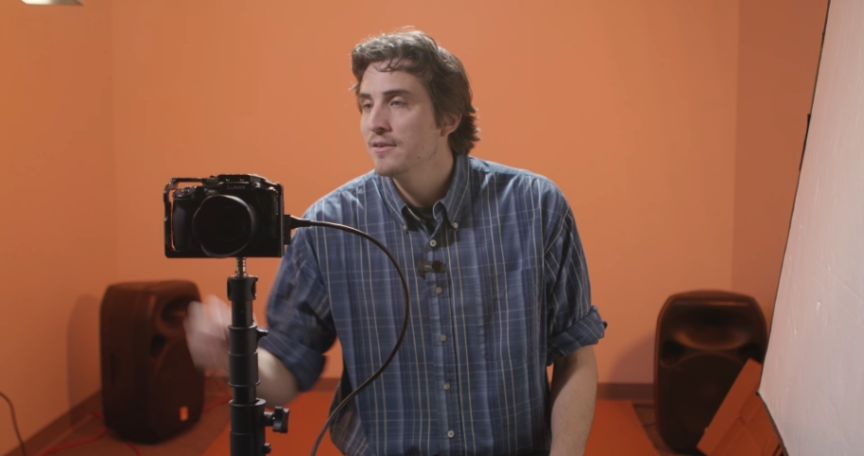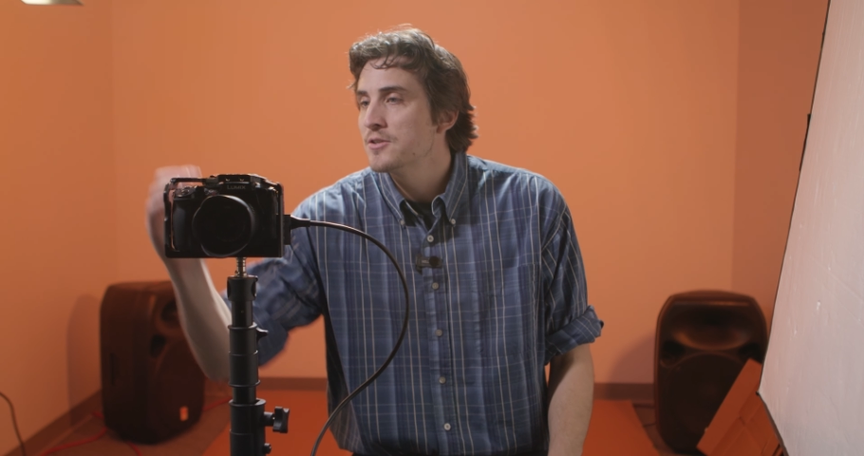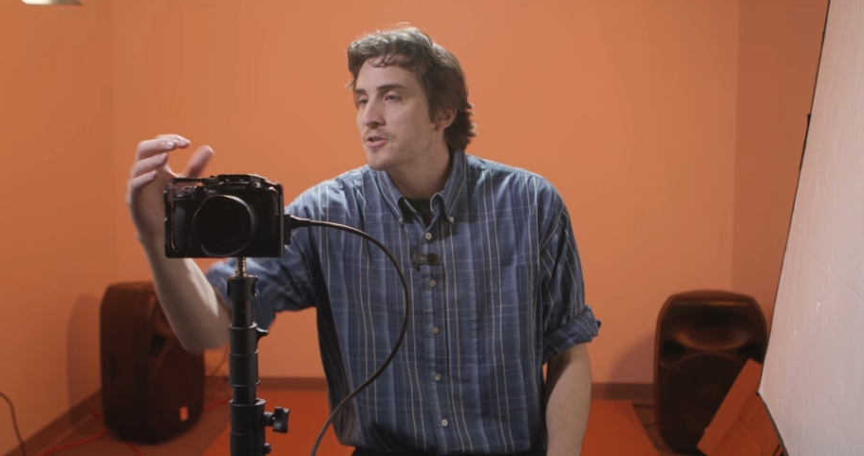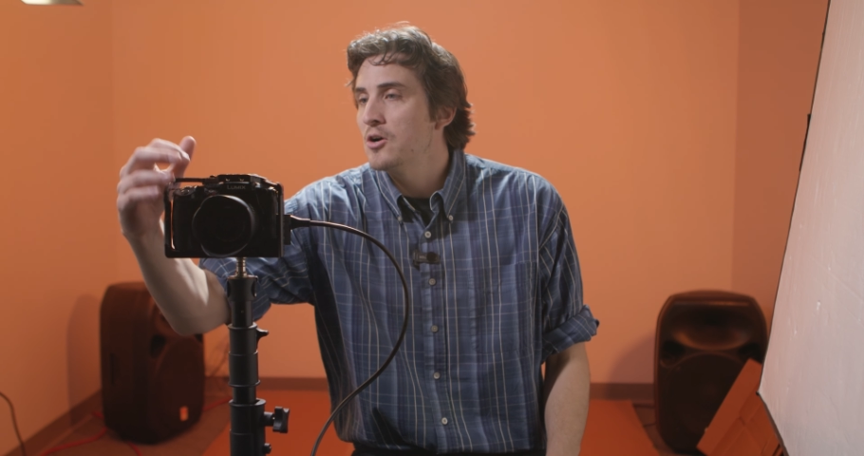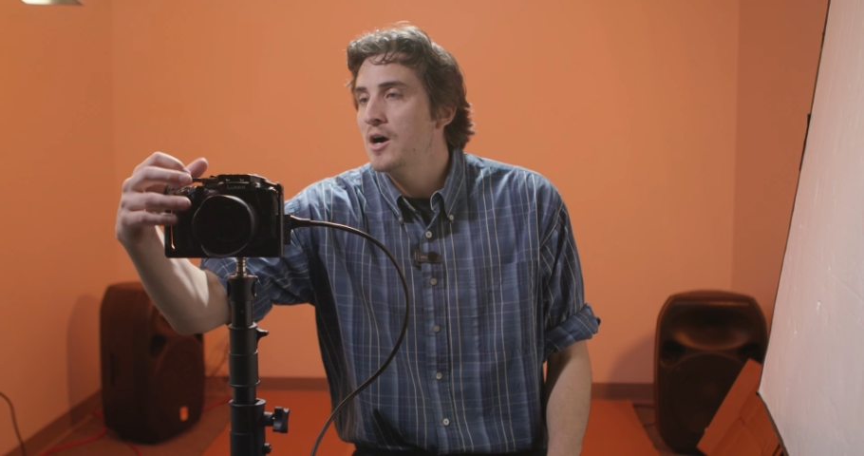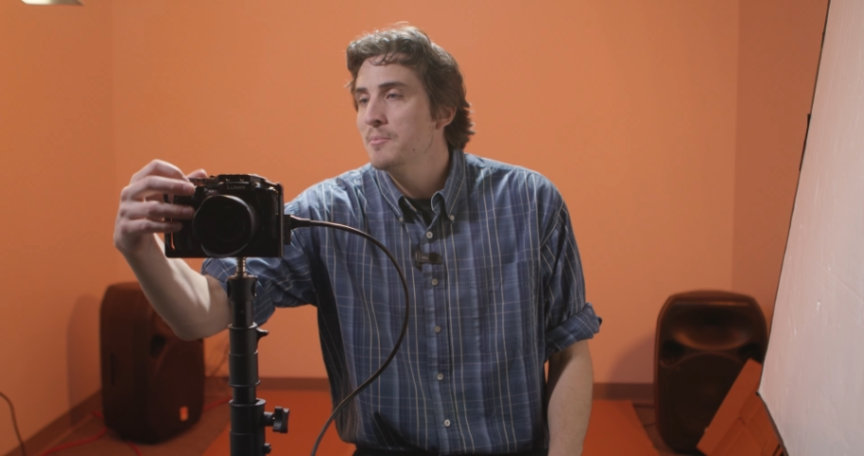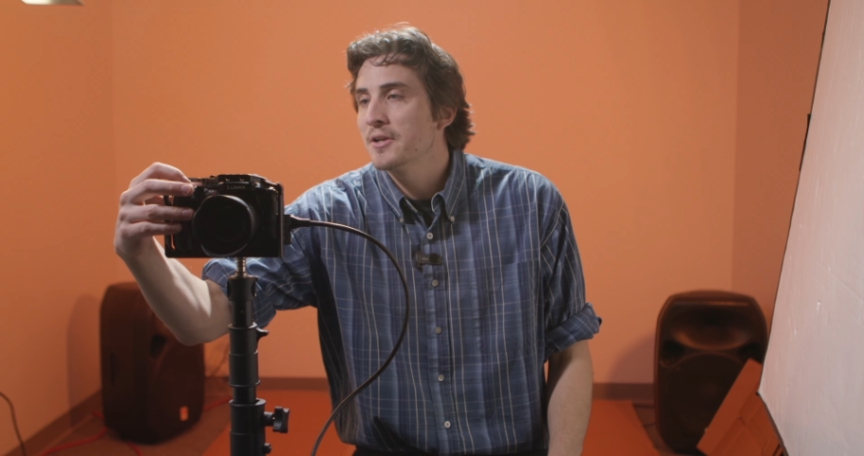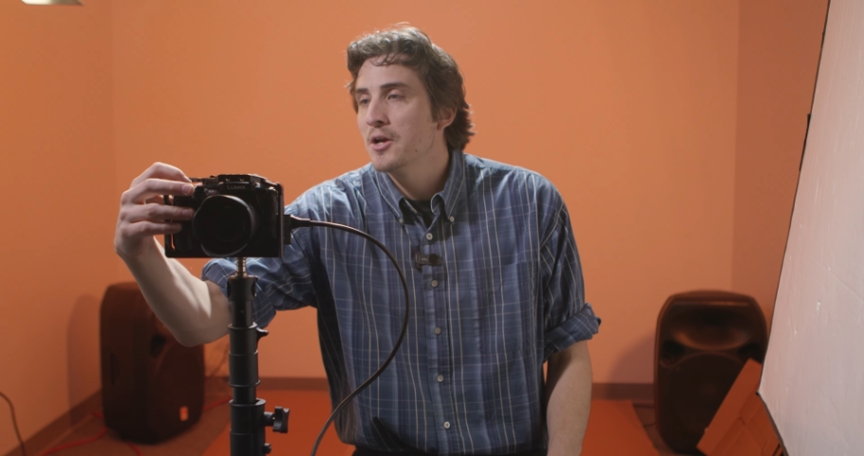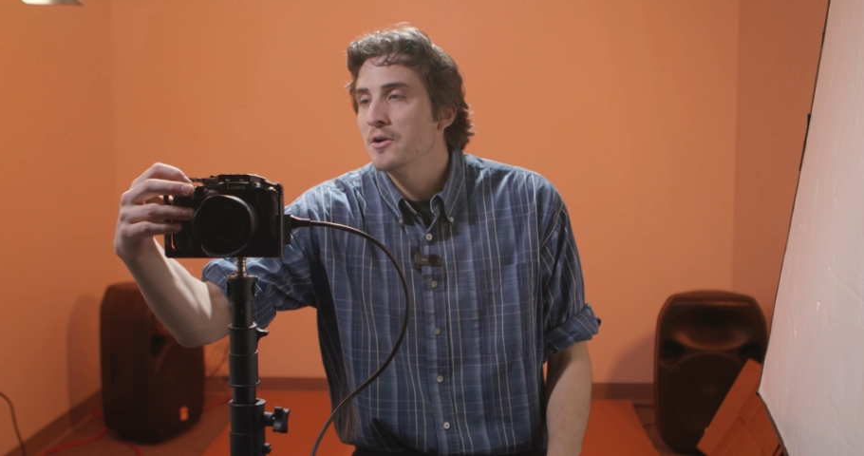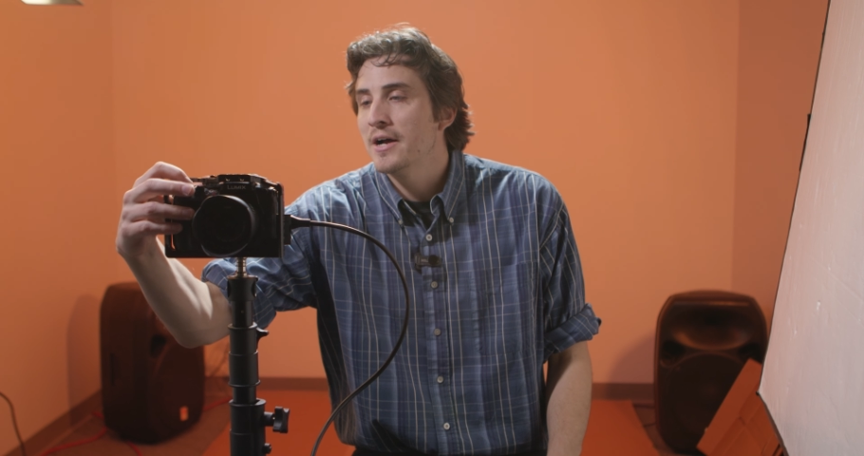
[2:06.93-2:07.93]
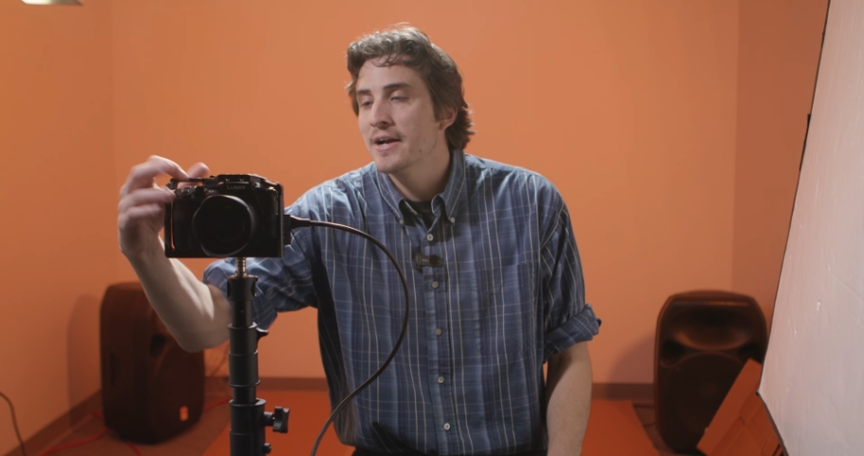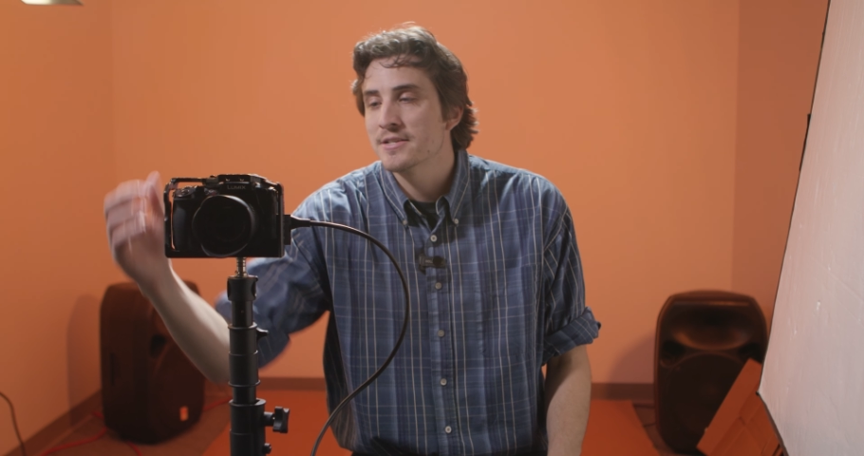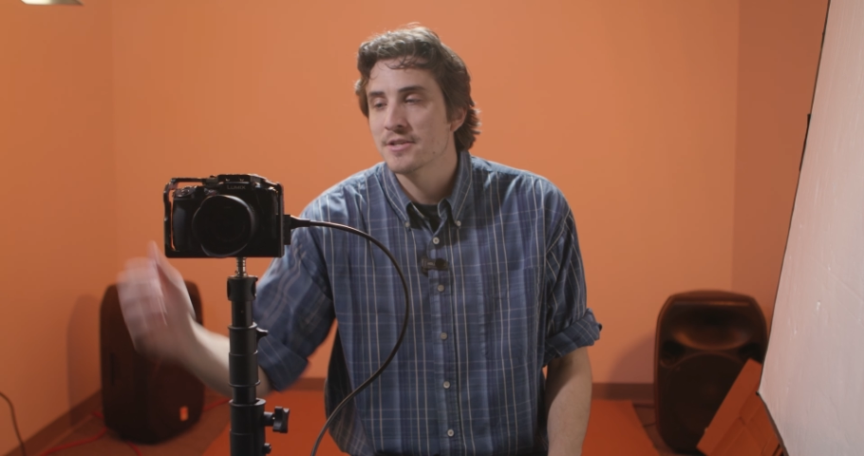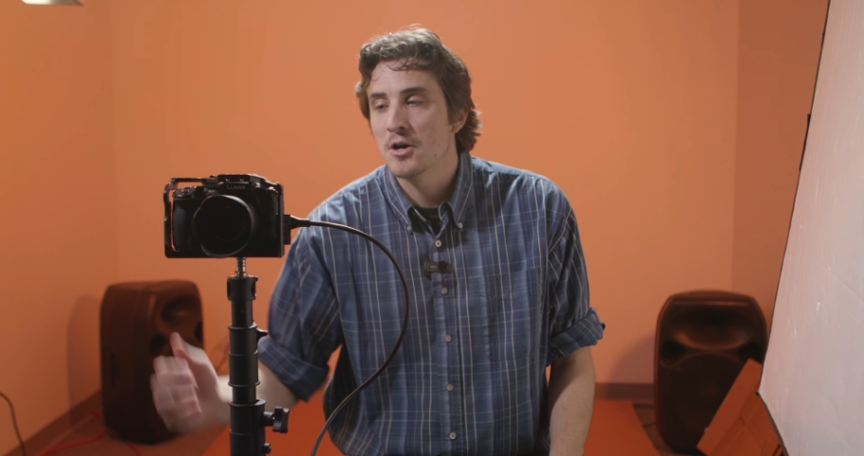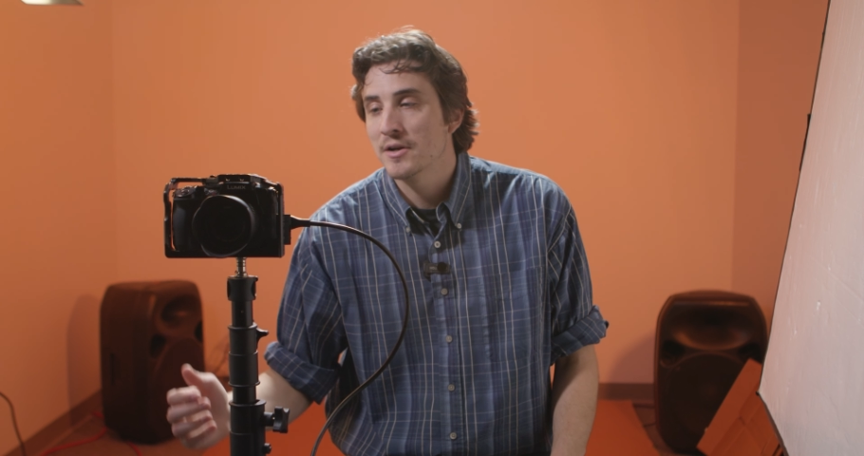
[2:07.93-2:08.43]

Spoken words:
So I'm going to go to ISO,